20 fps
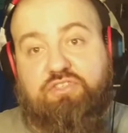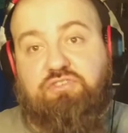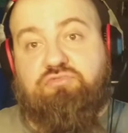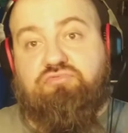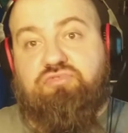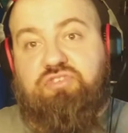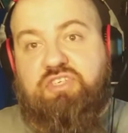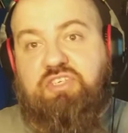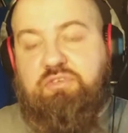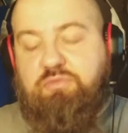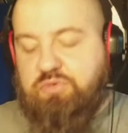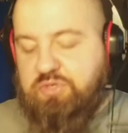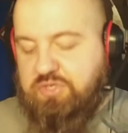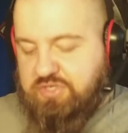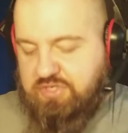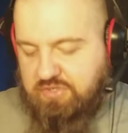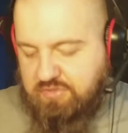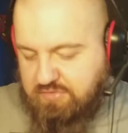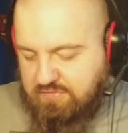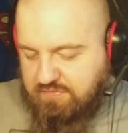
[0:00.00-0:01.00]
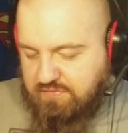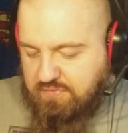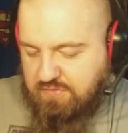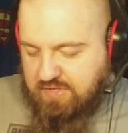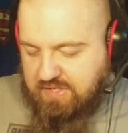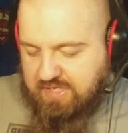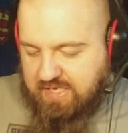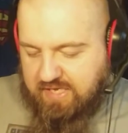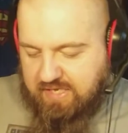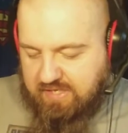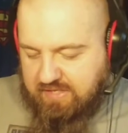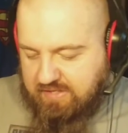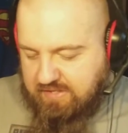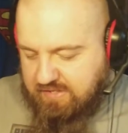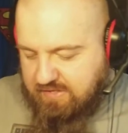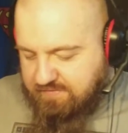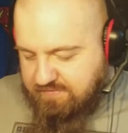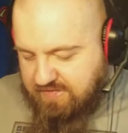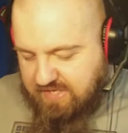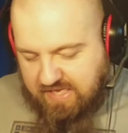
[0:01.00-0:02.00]
is really, really useful, and I
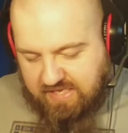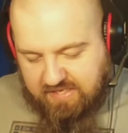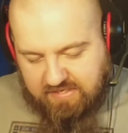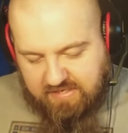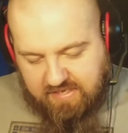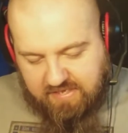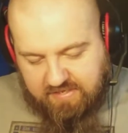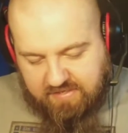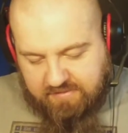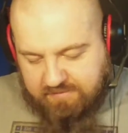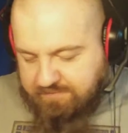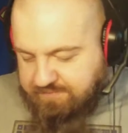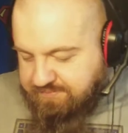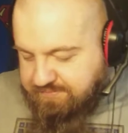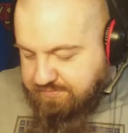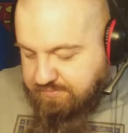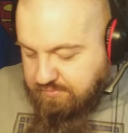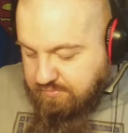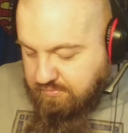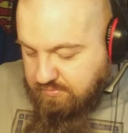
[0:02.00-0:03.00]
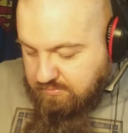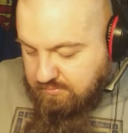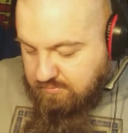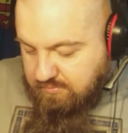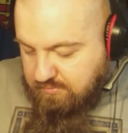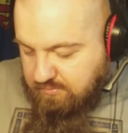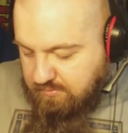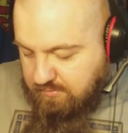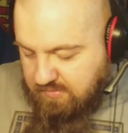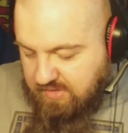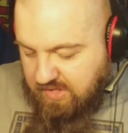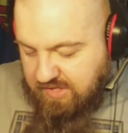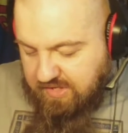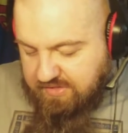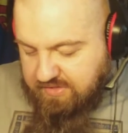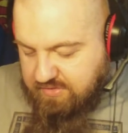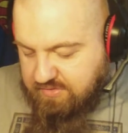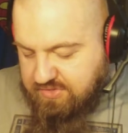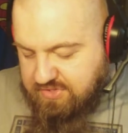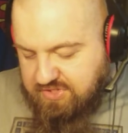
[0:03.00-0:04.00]
love that.
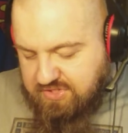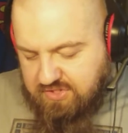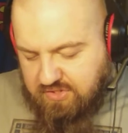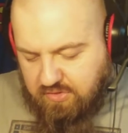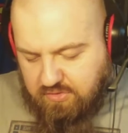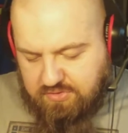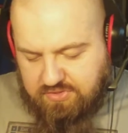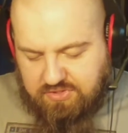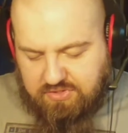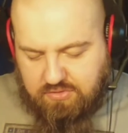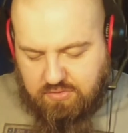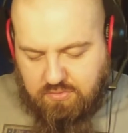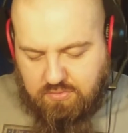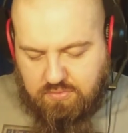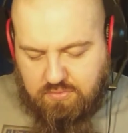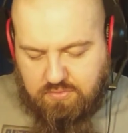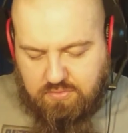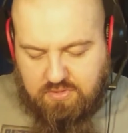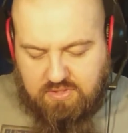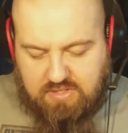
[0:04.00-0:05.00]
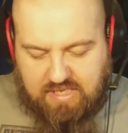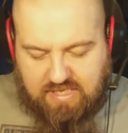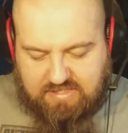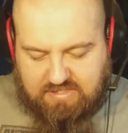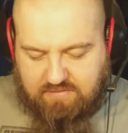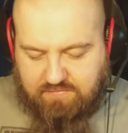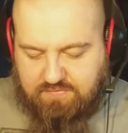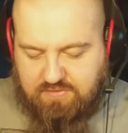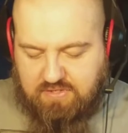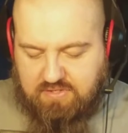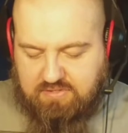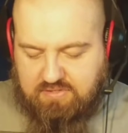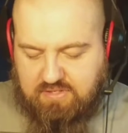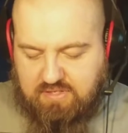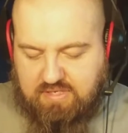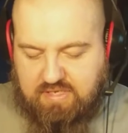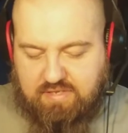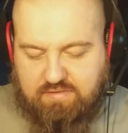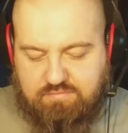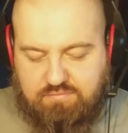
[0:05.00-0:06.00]
There's also lots of things
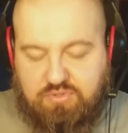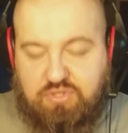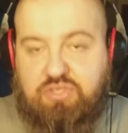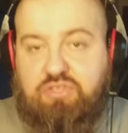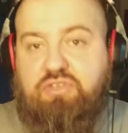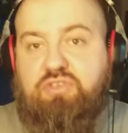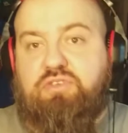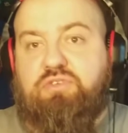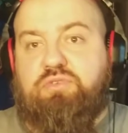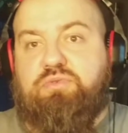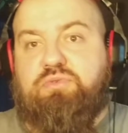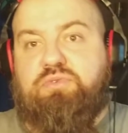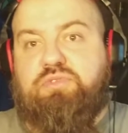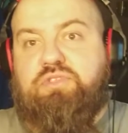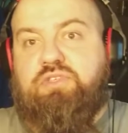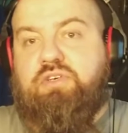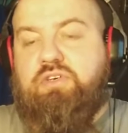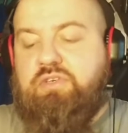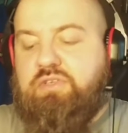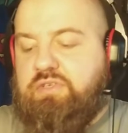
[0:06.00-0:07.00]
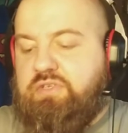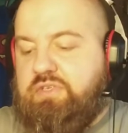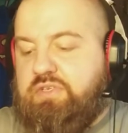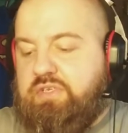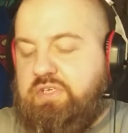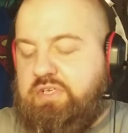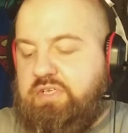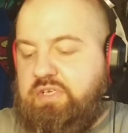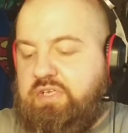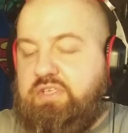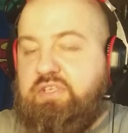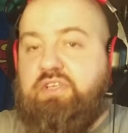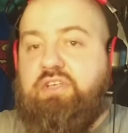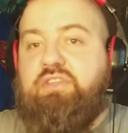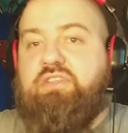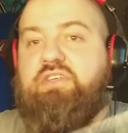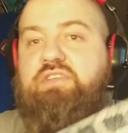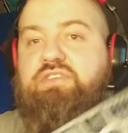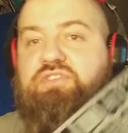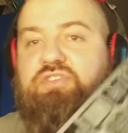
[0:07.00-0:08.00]
that can be used on in
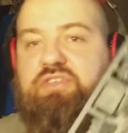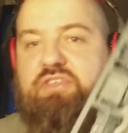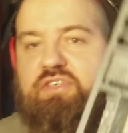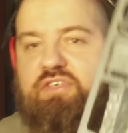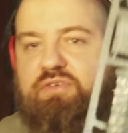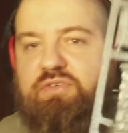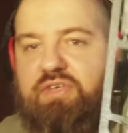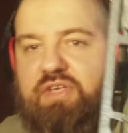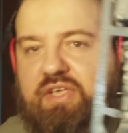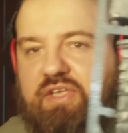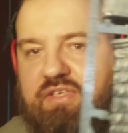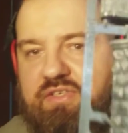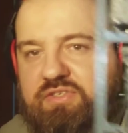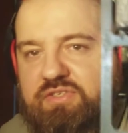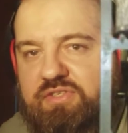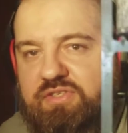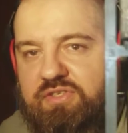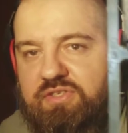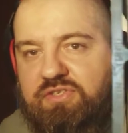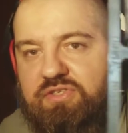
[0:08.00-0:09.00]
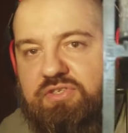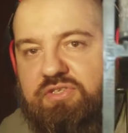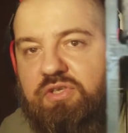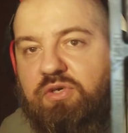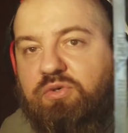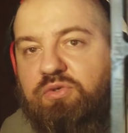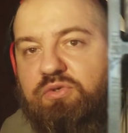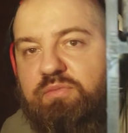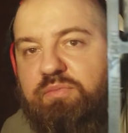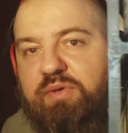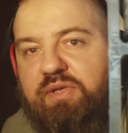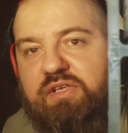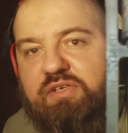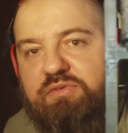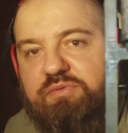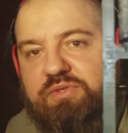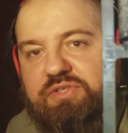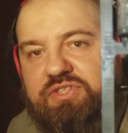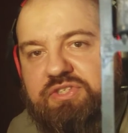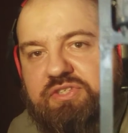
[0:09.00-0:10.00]
a dungeon. There is this stone
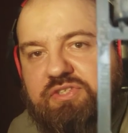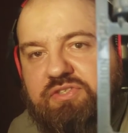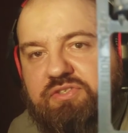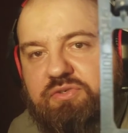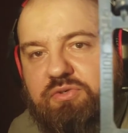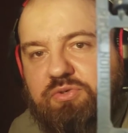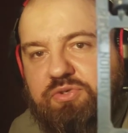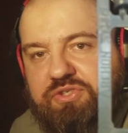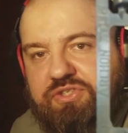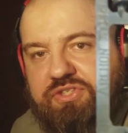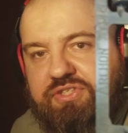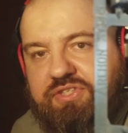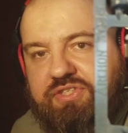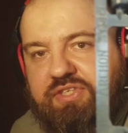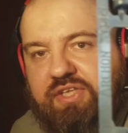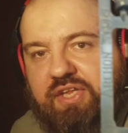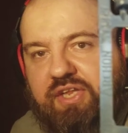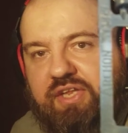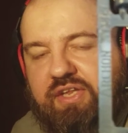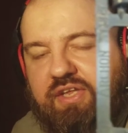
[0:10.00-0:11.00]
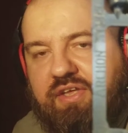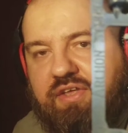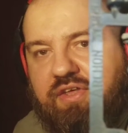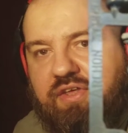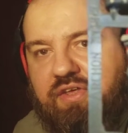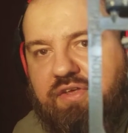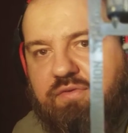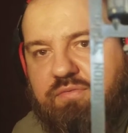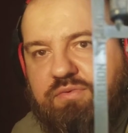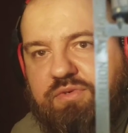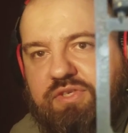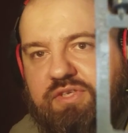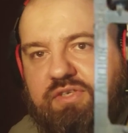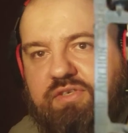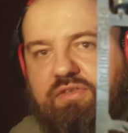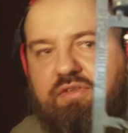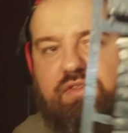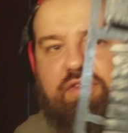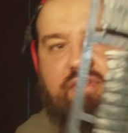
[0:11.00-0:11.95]
pillar, which is gorgeous and a really good